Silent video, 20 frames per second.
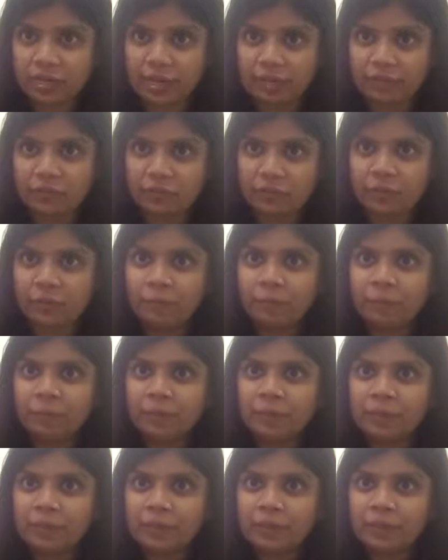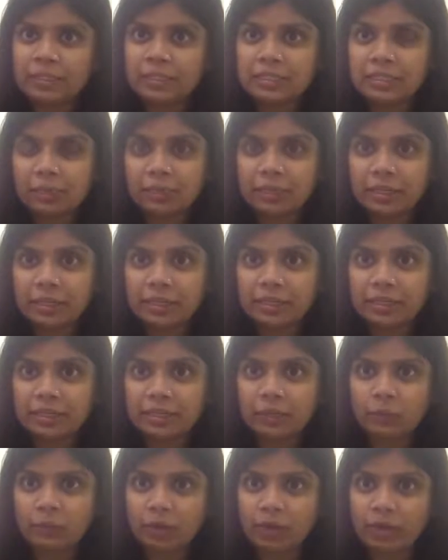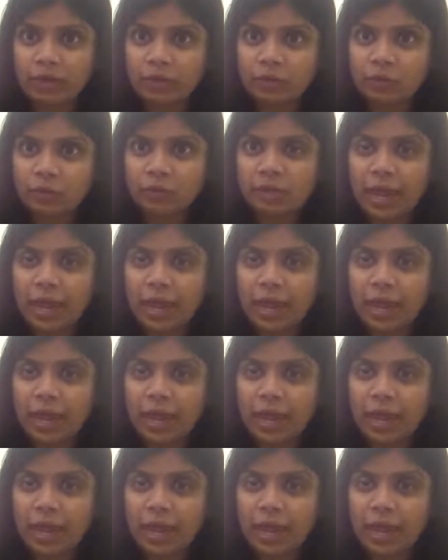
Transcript: life. Similarly, when I took